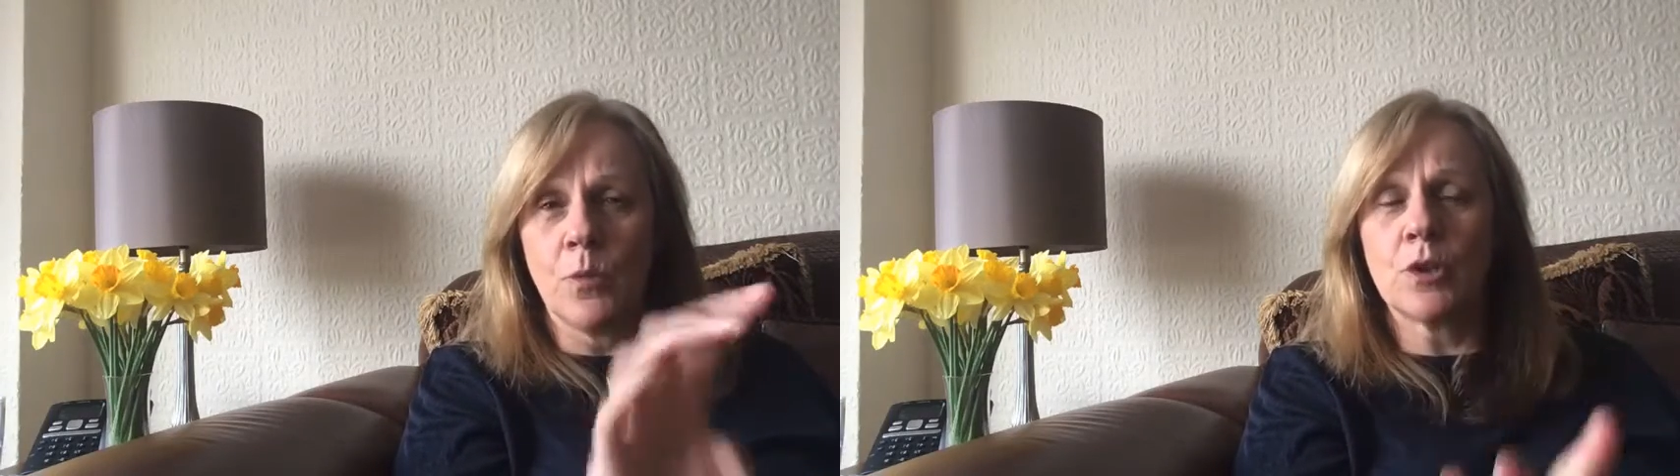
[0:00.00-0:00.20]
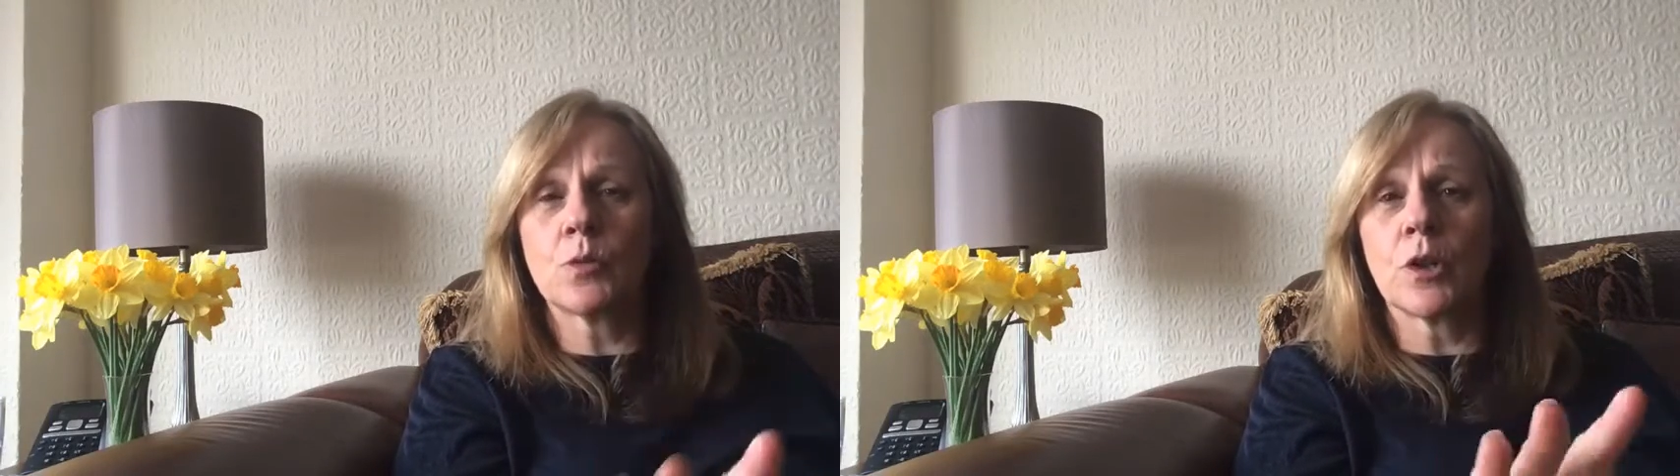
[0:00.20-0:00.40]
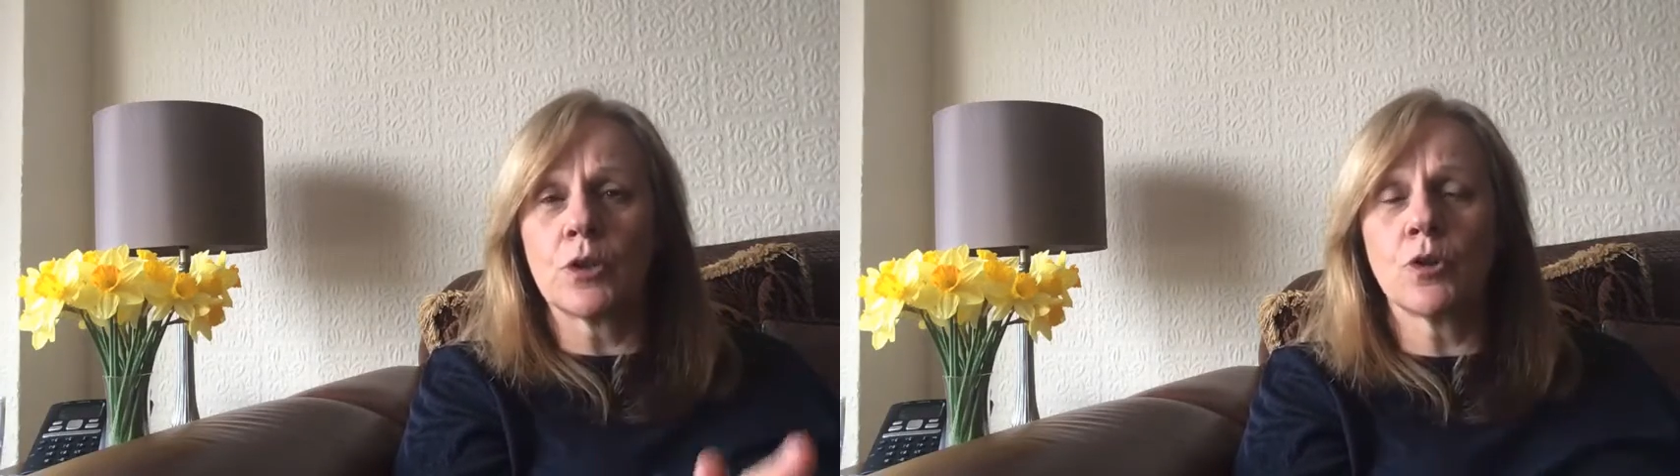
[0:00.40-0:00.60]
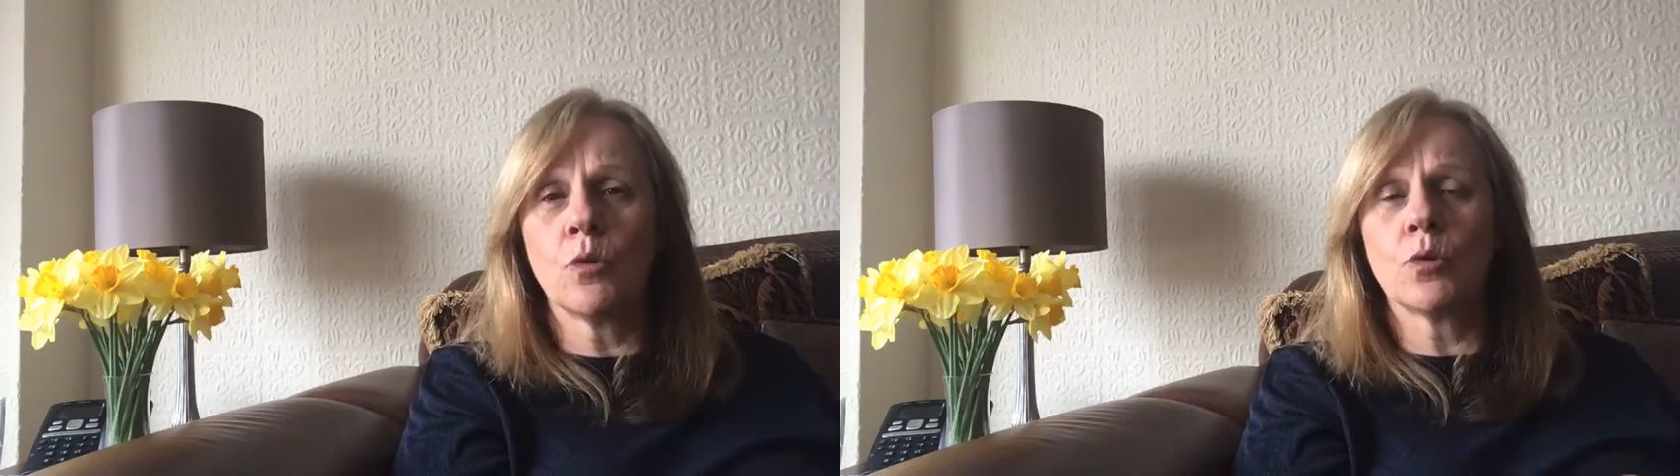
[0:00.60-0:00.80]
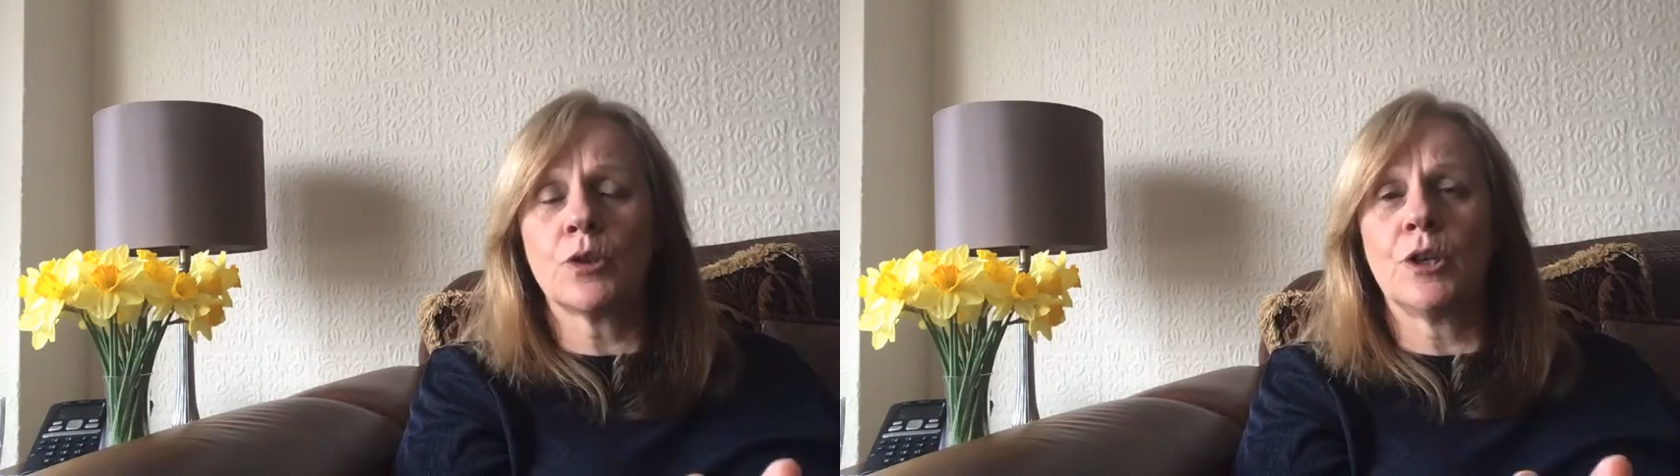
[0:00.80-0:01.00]
We just want to
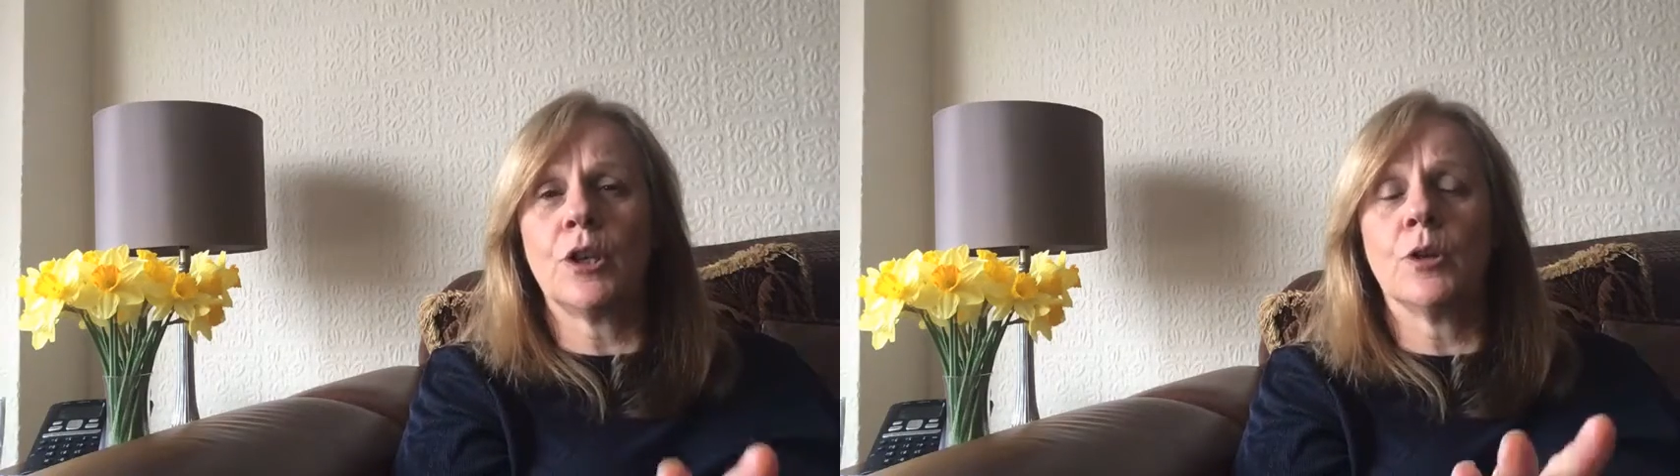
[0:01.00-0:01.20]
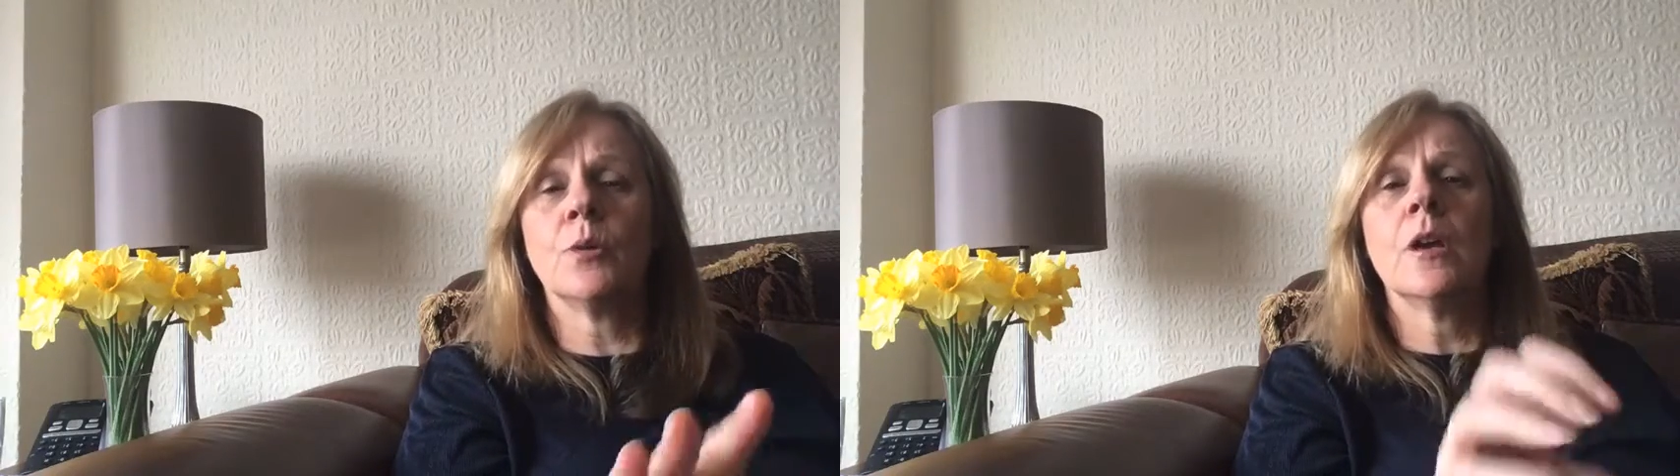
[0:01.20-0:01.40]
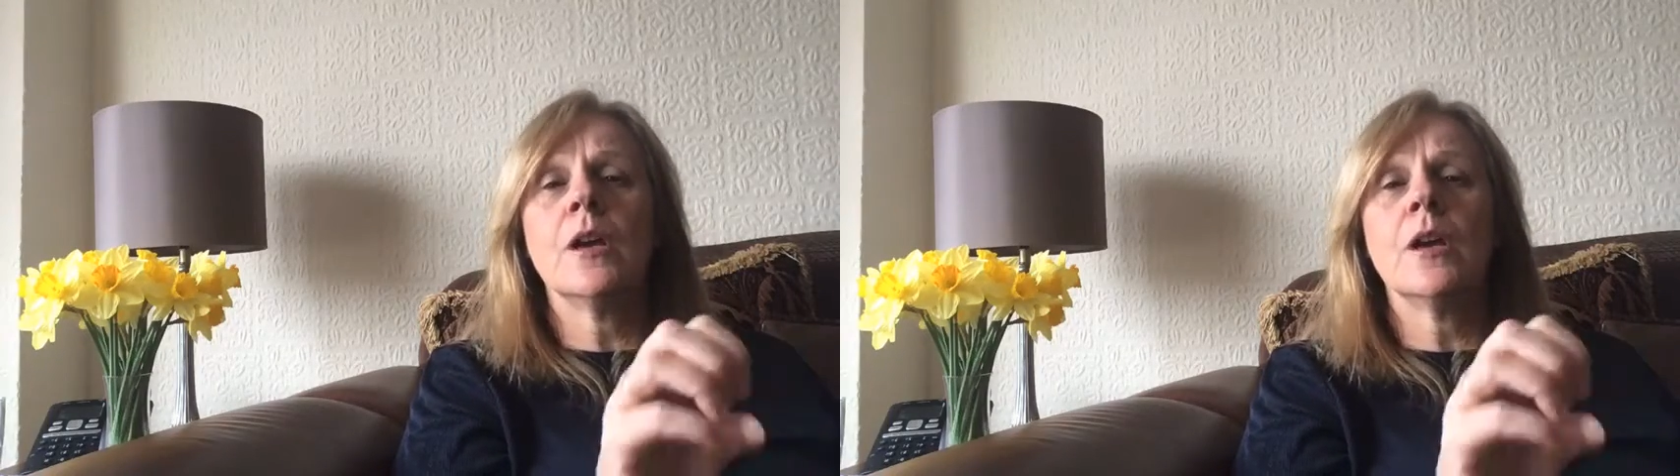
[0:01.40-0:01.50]
talk to you